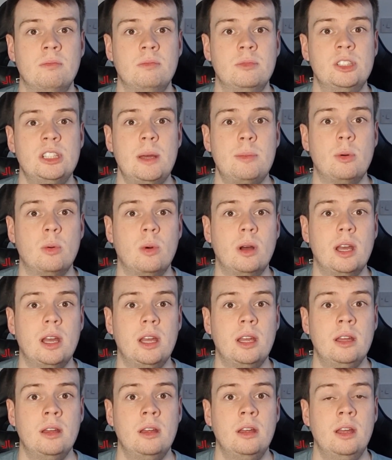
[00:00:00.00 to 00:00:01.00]
step
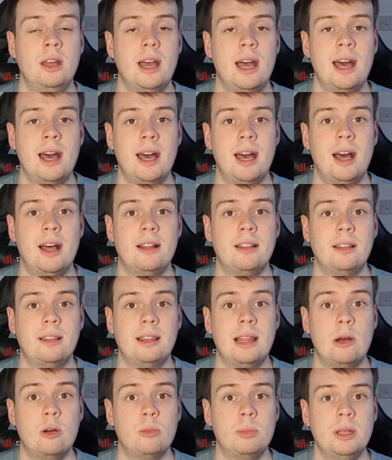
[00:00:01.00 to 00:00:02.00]
away, and
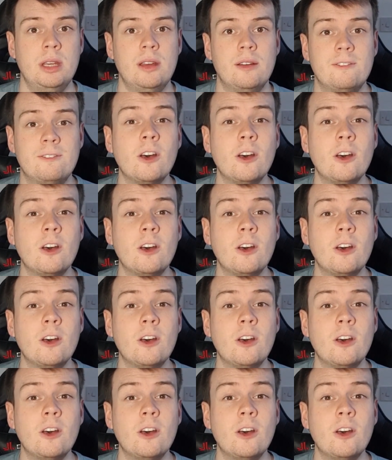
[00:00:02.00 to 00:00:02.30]
that would be it.